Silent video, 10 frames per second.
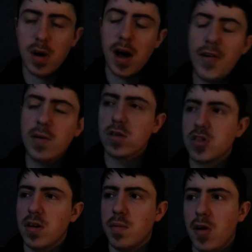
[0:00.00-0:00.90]
Well, I think we'll
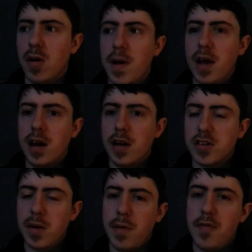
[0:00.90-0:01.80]
talk more about that in a
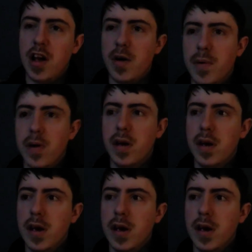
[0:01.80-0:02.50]
separate video, but